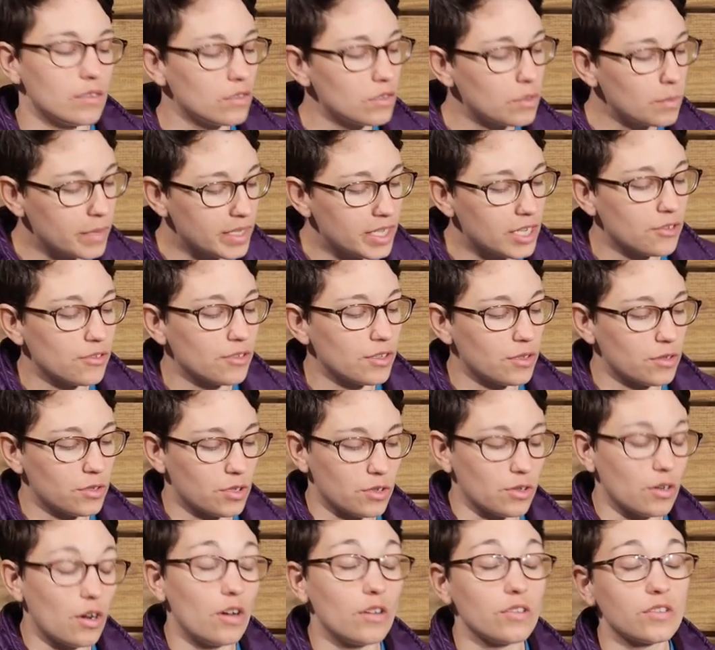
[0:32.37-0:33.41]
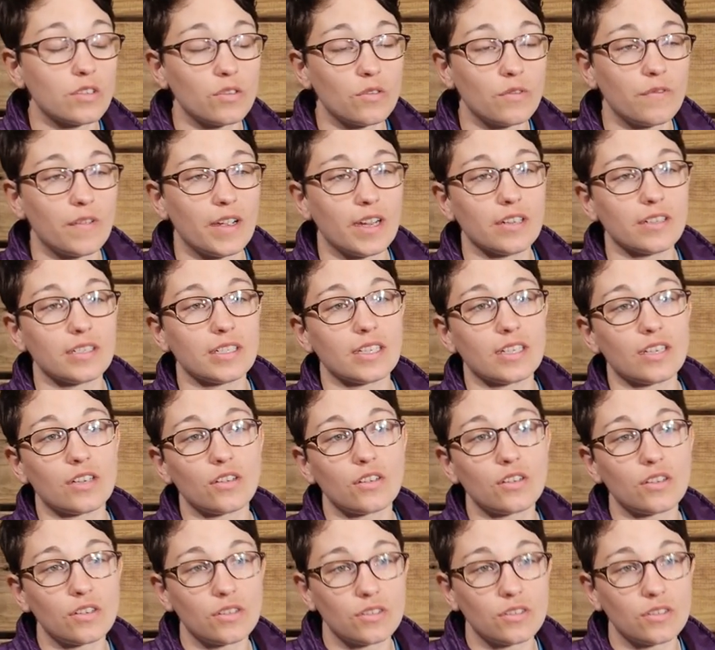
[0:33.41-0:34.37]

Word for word: Those materials are also very